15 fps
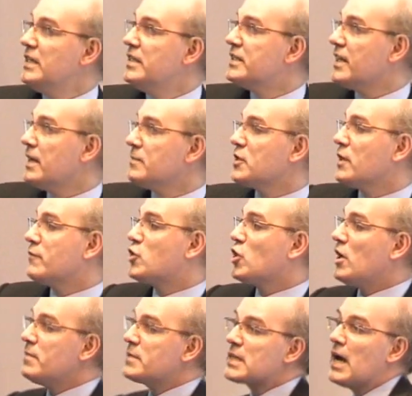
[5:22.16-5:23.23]
In terms of
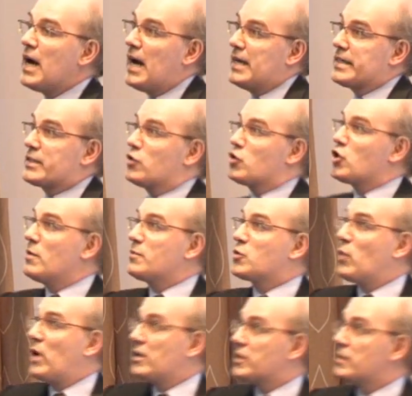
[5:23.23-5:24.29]
jobs, as the
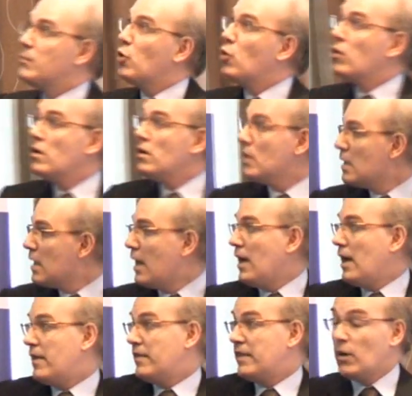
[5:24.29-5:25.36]
jobs were smaller
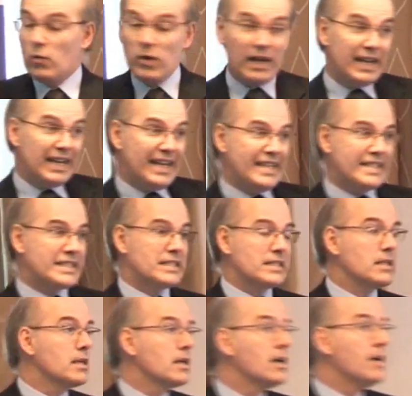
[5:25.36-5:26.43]
and there were
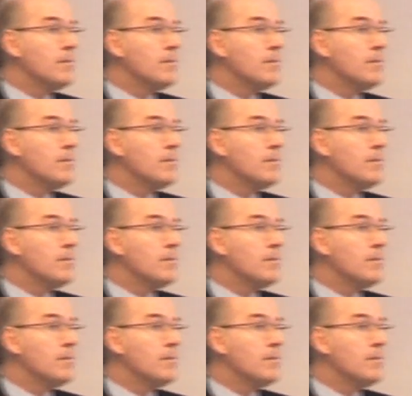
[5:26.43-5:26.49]
less